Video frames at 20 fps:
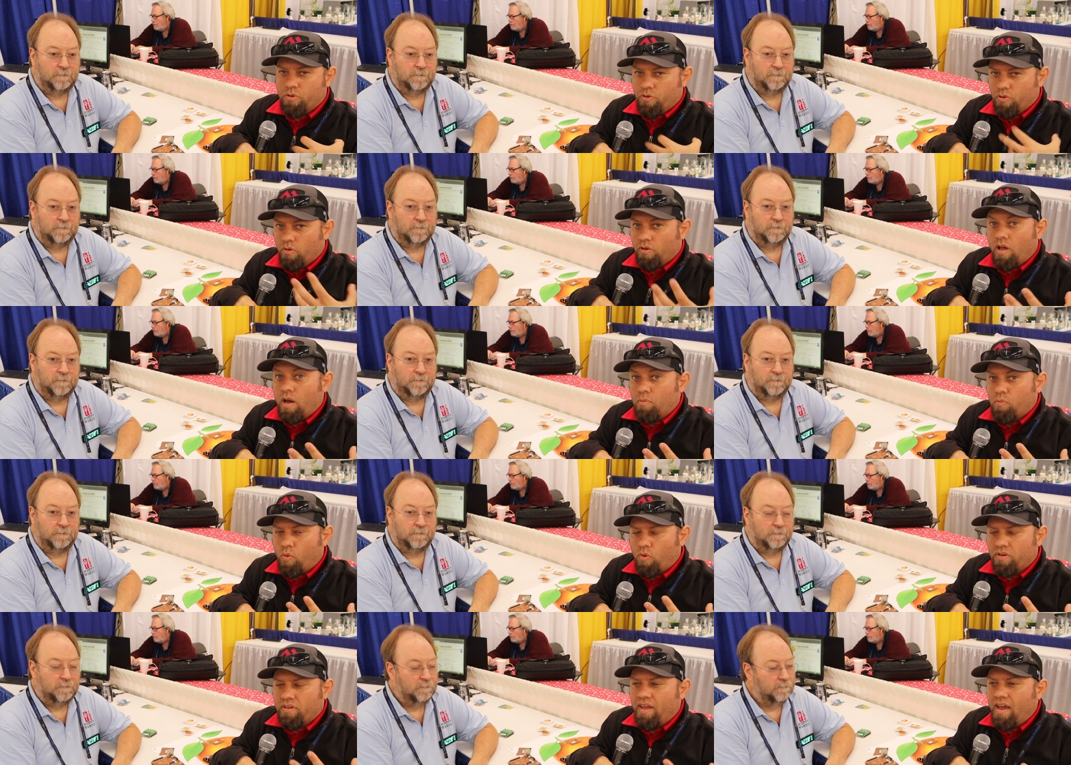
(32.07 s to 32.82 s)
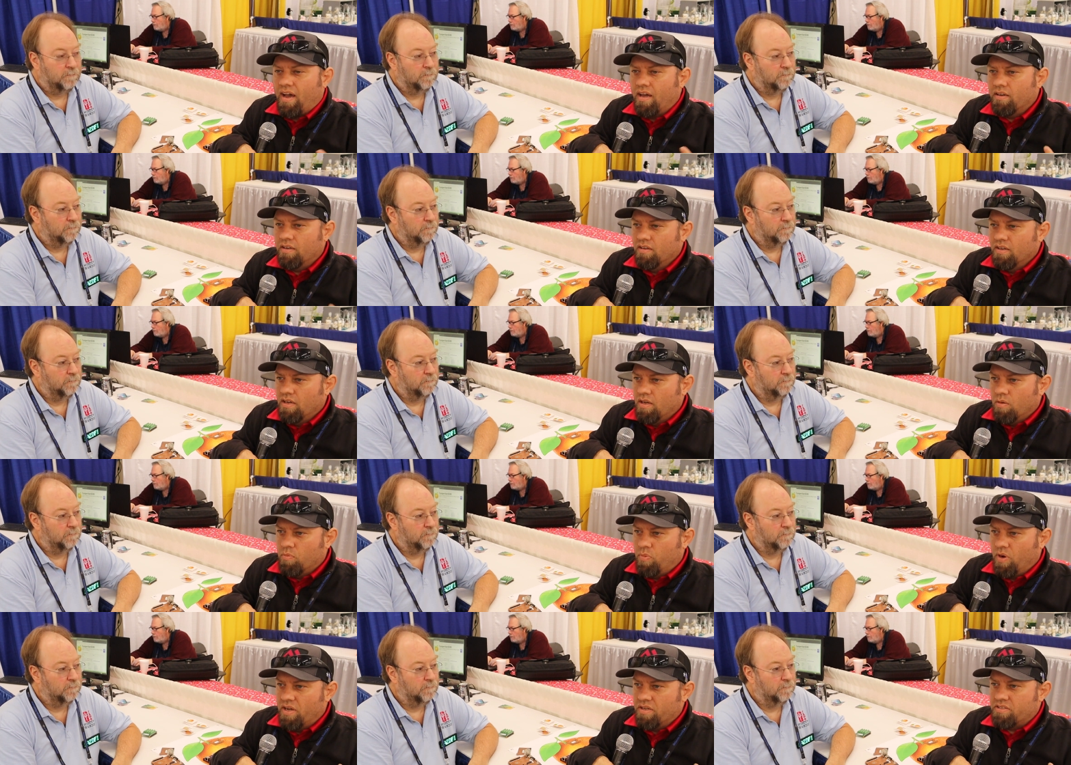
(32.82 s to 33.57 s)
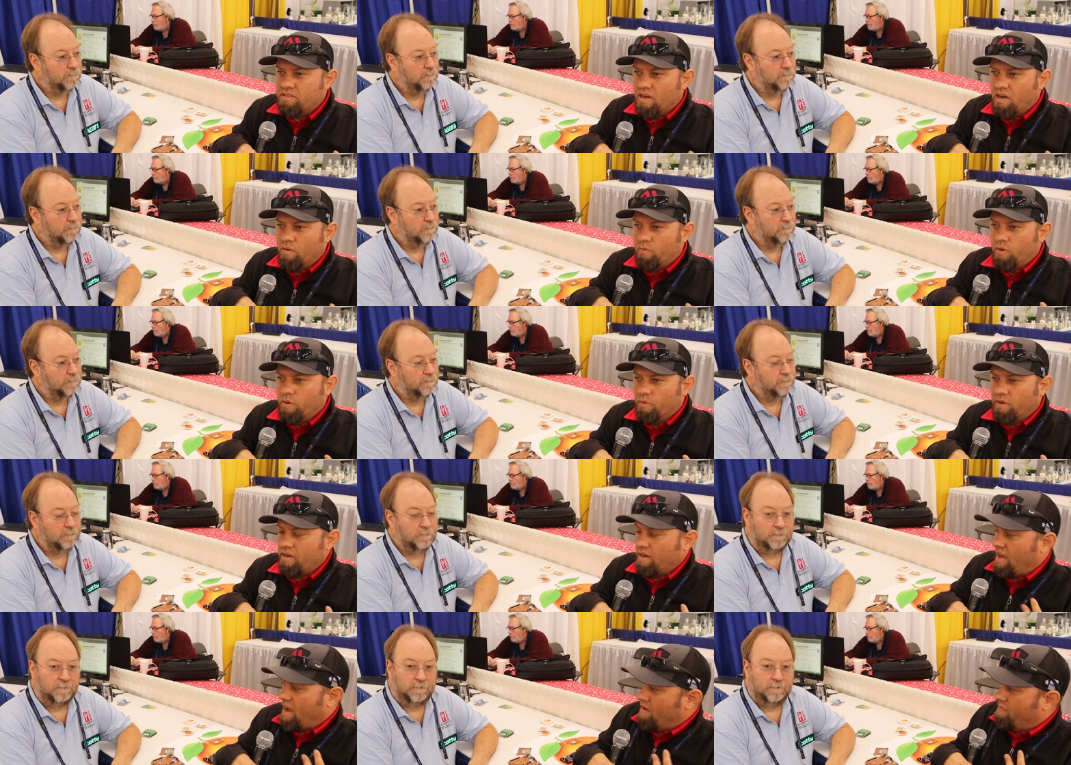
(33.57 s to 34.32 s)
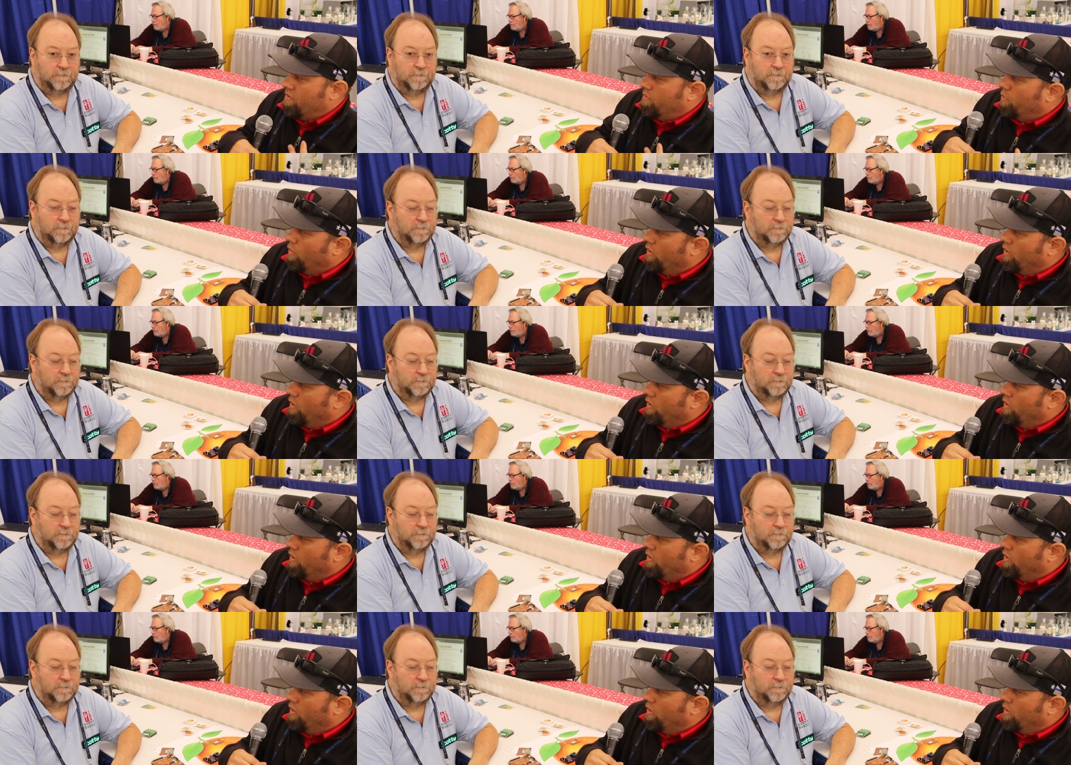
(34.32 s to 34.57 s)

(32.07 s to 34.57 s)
Speaker 1: would do a lot more than that. But uh, we were going to have a